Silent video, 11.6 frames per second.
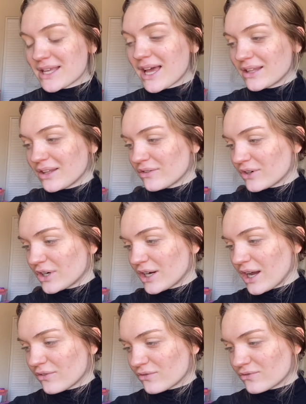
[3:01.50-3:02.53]
I love
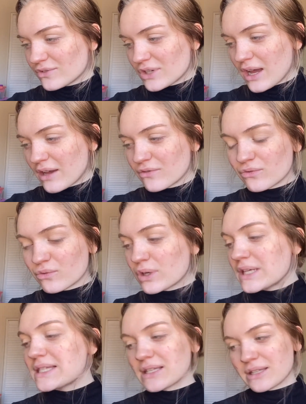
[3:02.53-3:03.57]
her. I've
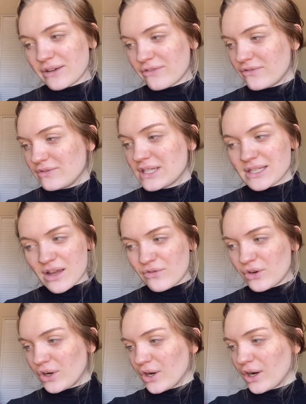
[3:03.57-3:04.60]
recently
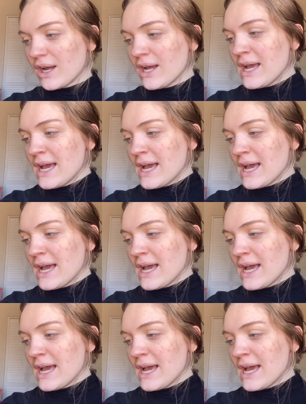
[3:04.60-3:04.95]
discovered her,